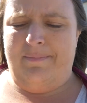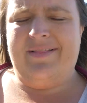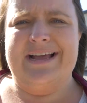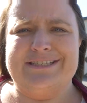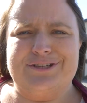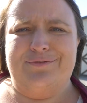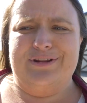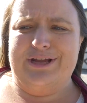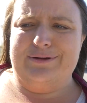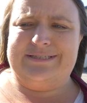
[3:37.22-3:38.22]
My last two
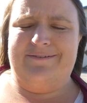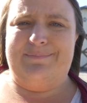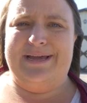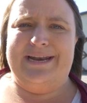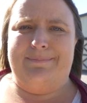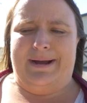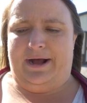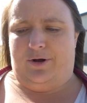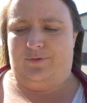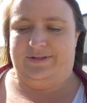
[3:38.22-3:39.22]
videos have been
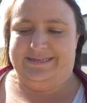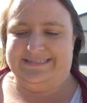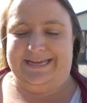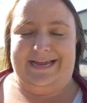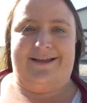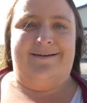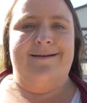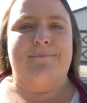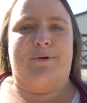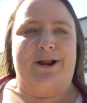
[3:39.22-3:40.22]
about this like
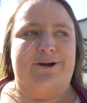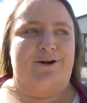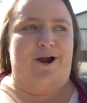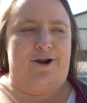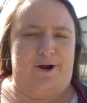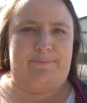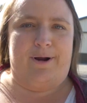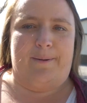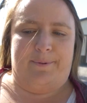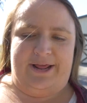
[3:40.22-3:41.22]
predator on our
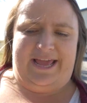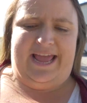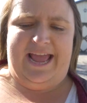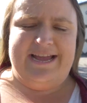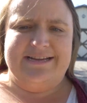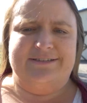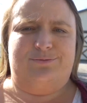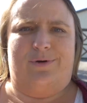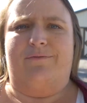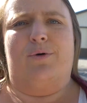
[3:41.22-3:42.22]
property.
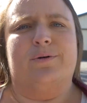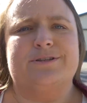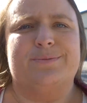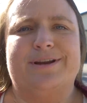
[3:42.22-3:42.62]
And of course